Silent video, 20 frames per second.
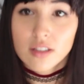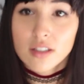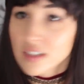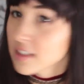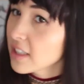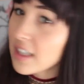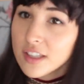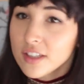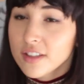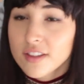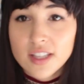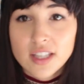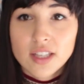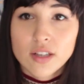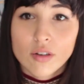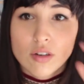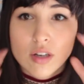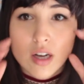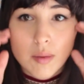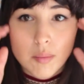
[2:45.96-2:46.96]
I don't think
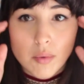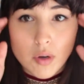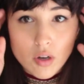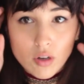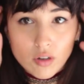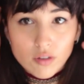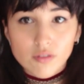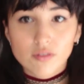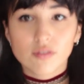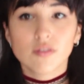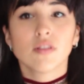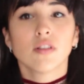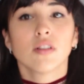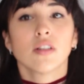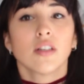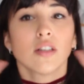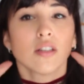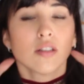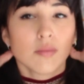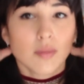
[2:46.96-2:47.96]
it'll come off.
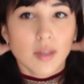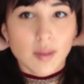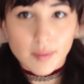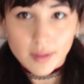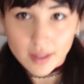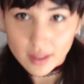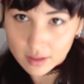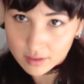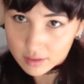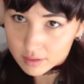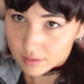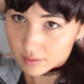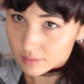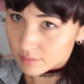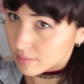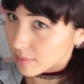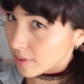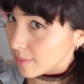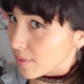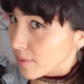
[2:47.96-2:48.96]
Maybe
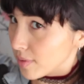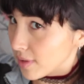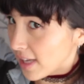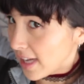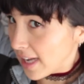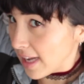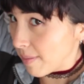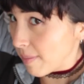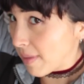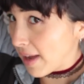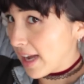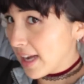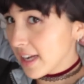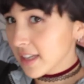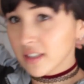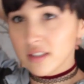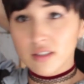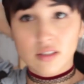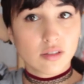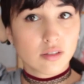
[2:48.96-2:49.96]
with the hair
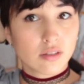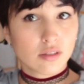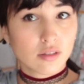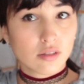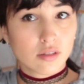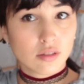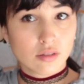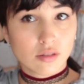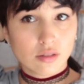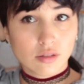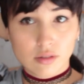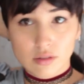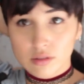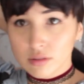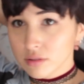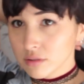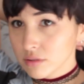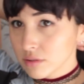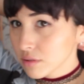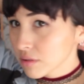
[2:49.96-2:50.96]
back.
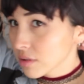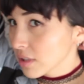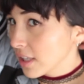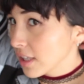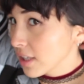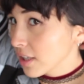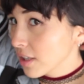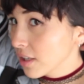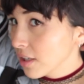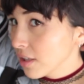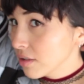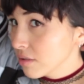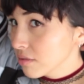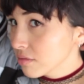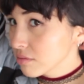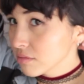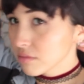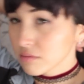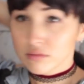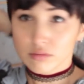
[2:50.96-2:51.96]
Kind of cute.
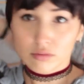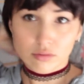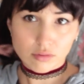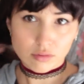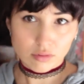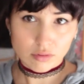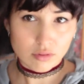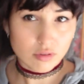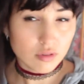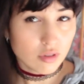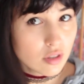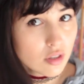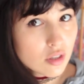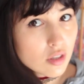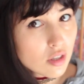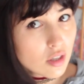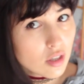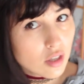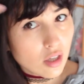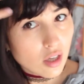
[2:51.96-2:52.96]

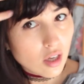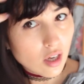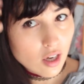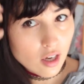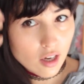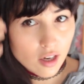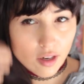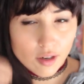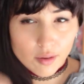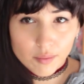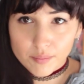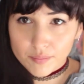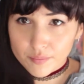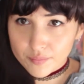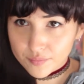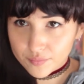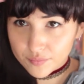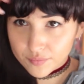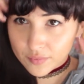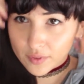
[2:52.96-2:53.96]

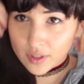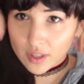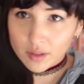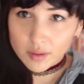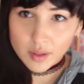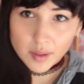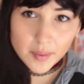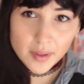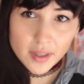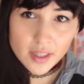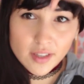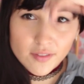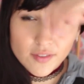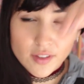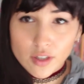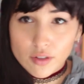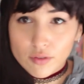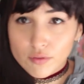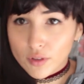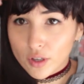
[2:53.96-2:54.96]
Maybe I'll give
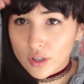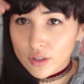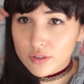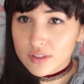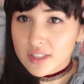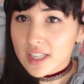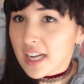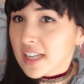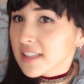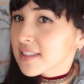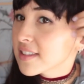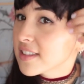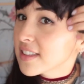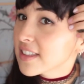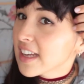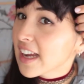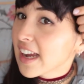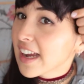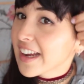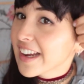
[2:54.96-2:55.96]
it a road test
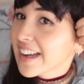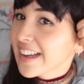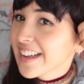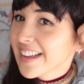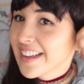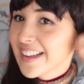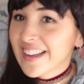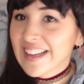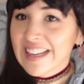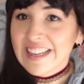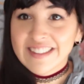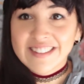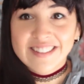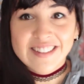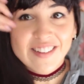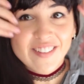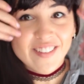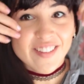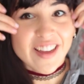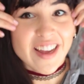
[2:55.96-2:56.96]
today and
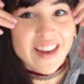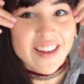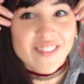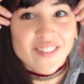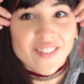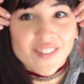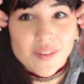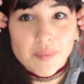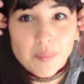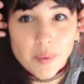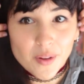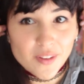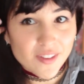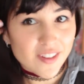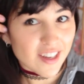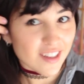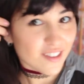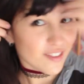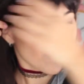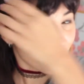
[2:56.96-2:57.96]
see whether anyone spots
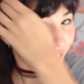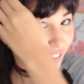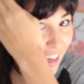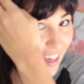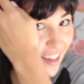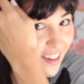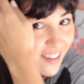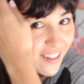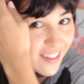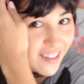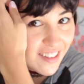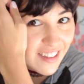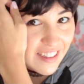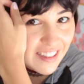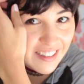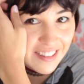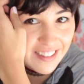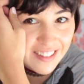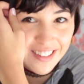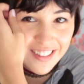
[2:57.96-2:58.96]
it as a fake.
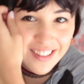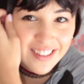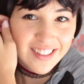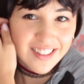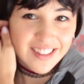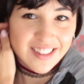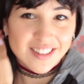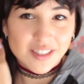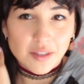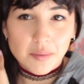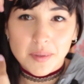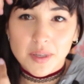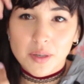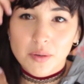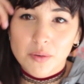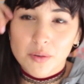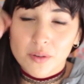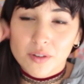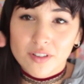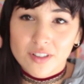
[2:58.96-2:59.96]
It's gonna be
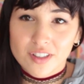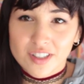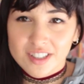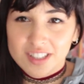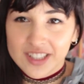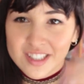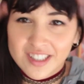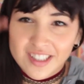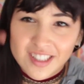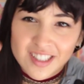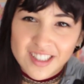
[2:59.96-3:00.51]
awkward.